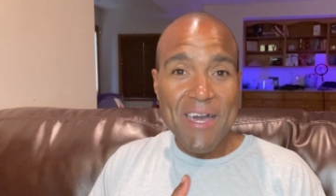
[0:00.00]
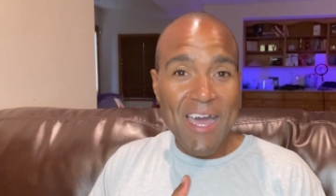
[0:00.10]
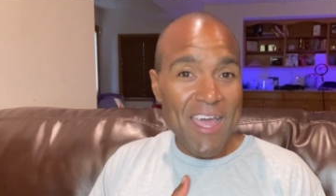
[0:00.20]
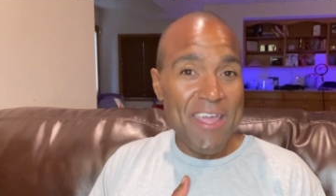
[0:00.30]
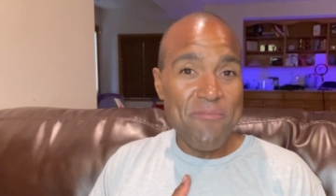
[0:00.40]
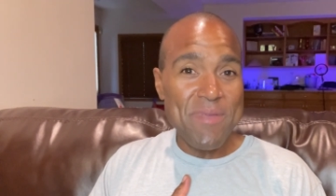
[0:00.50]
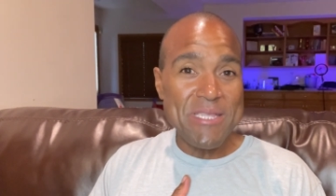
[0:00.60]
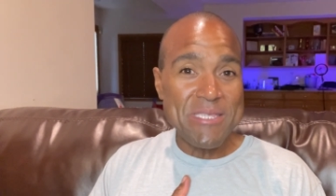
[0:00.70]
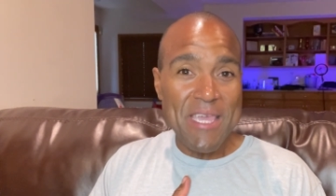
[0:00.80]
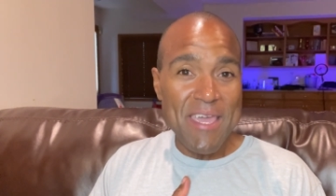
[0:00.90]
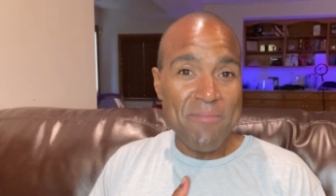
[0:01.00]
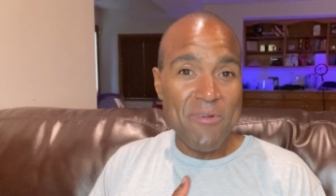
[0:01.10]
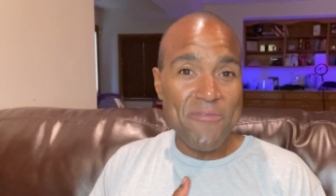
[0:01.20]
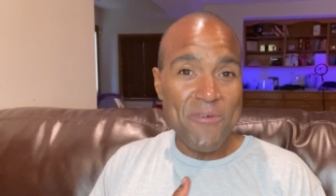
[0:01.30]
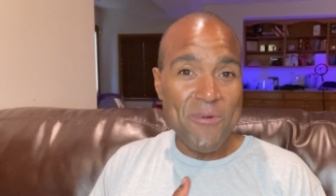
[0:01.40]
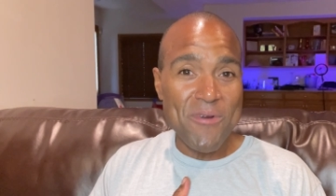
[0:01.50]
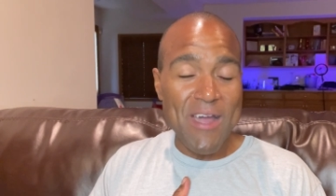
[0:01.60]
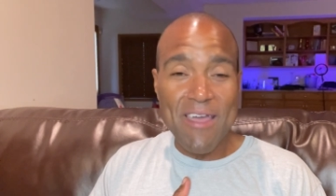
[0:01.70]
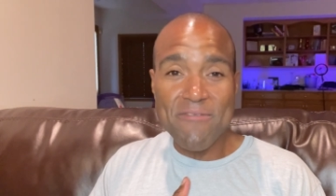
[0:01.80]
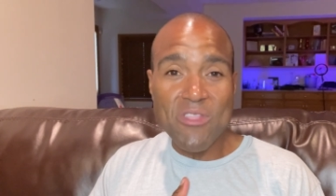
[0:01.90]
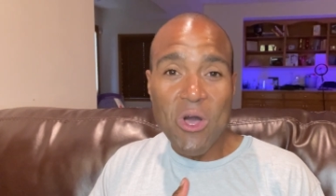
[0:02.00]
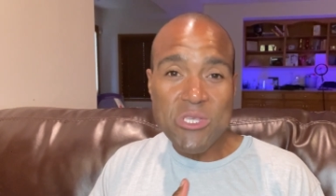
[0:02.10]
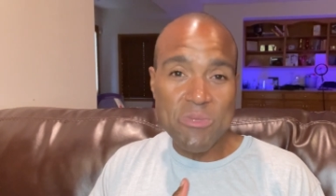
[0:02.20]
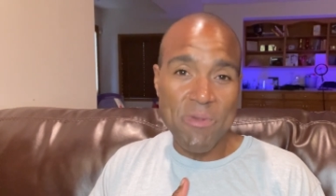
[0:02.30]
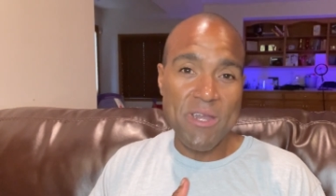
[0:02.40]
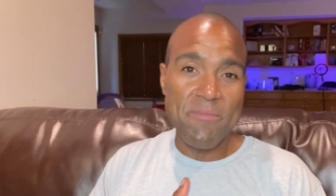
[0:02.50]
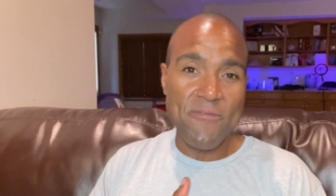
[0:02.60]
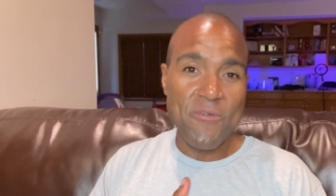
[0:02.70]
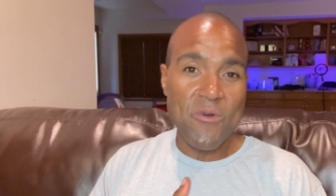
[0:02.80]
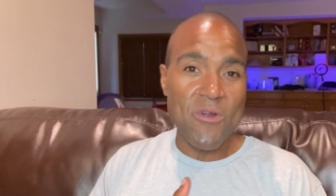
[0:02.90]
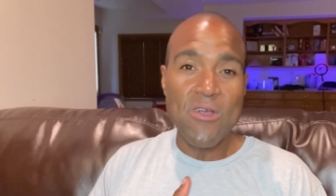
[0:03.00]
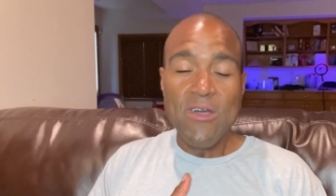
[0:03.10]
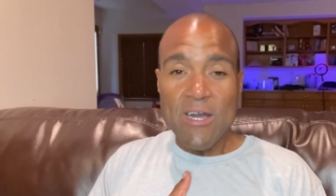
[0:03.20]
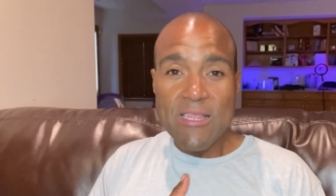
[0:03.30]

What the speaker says: I have been scammed before. I have lost money before.